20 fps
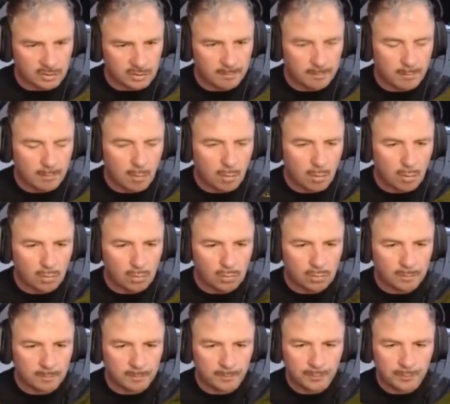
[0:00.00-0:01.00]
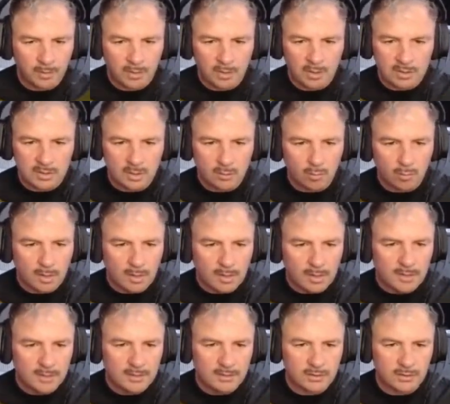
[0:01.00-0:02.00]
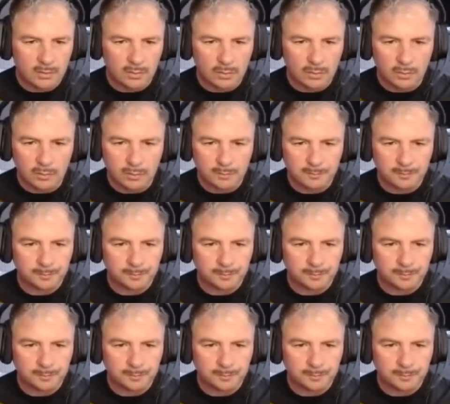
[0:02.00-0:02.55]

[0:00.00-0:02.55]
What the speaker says: the mall. So what I'm going to do